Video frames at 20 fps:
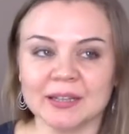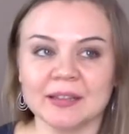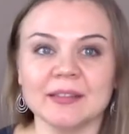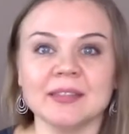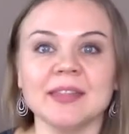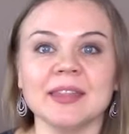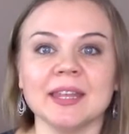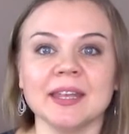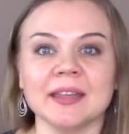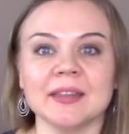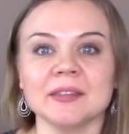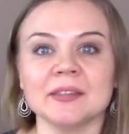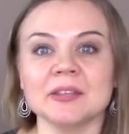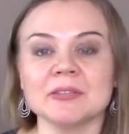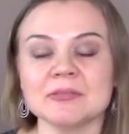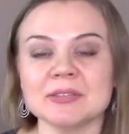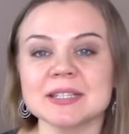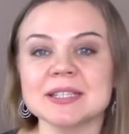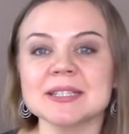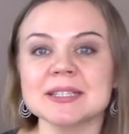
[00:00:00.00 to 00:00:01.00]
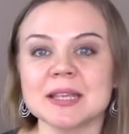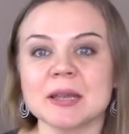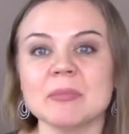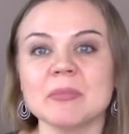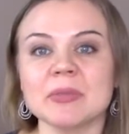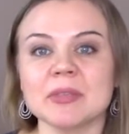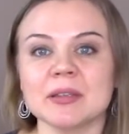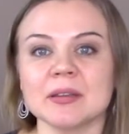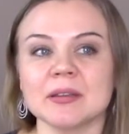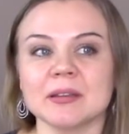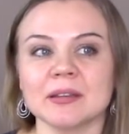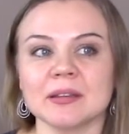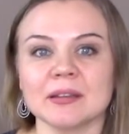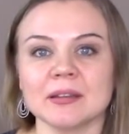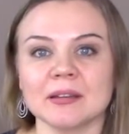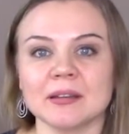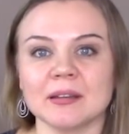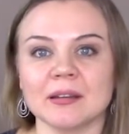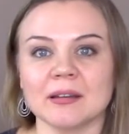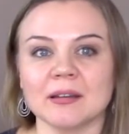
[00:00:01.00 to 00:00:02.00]
then there is something
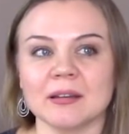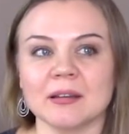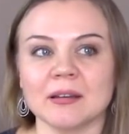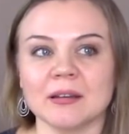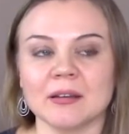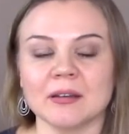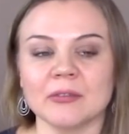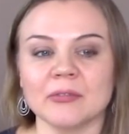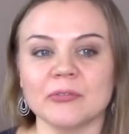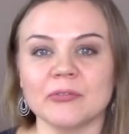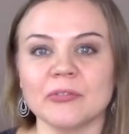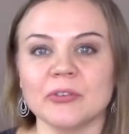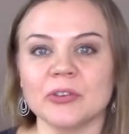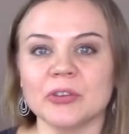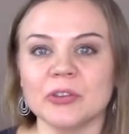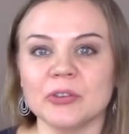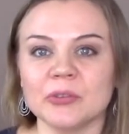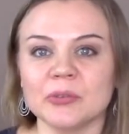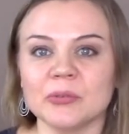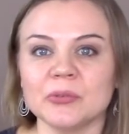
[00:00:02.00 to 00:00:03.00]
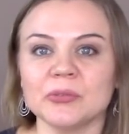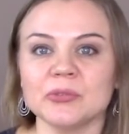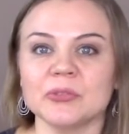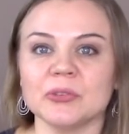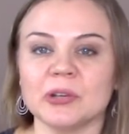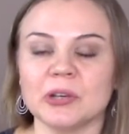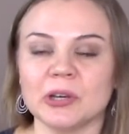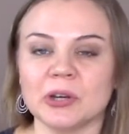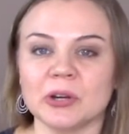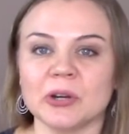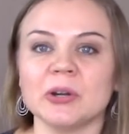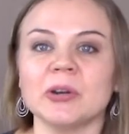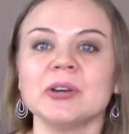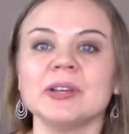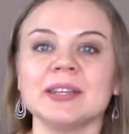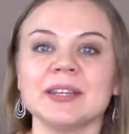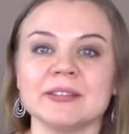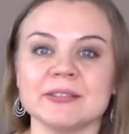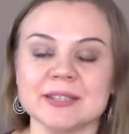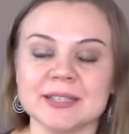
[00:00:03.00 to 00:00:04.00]
uh, for you to
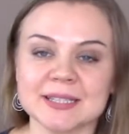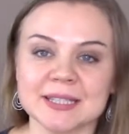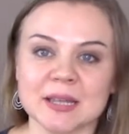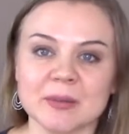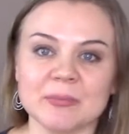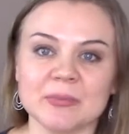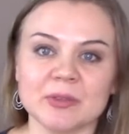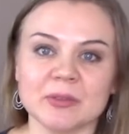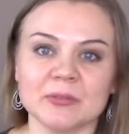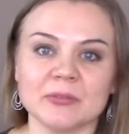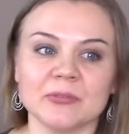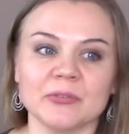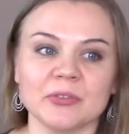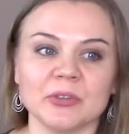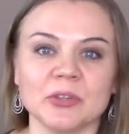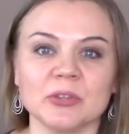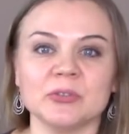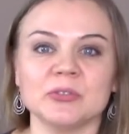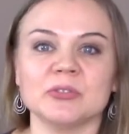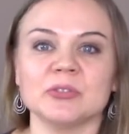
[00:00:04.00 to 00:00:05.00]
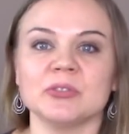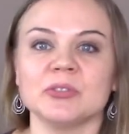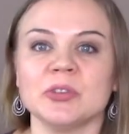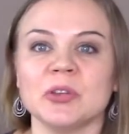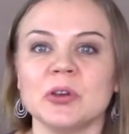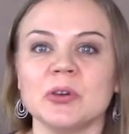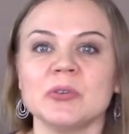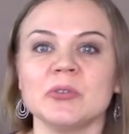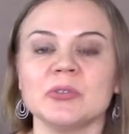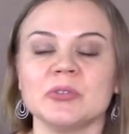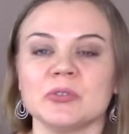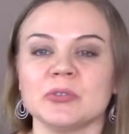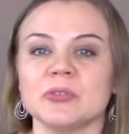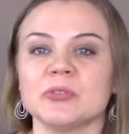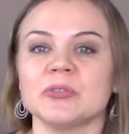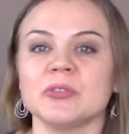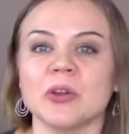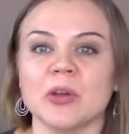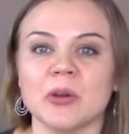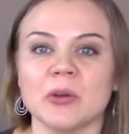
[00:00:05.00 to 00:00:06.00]
learn, there is something for you to know, to
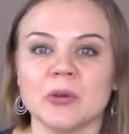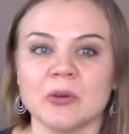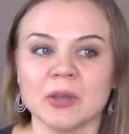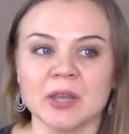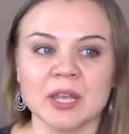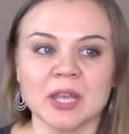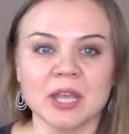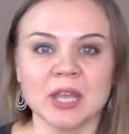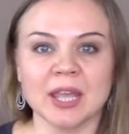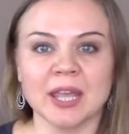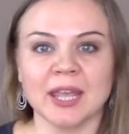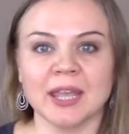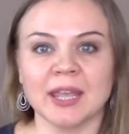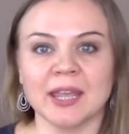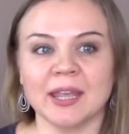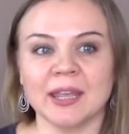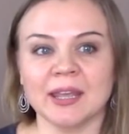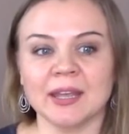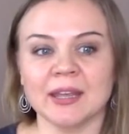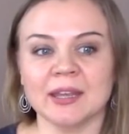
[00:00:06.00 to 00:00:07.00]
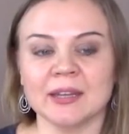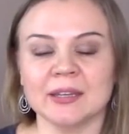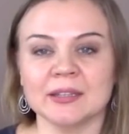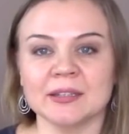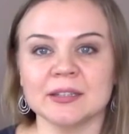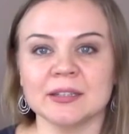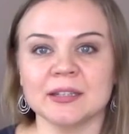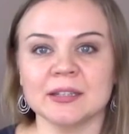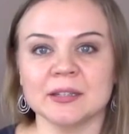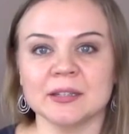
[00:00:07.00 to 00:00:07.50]
grow. And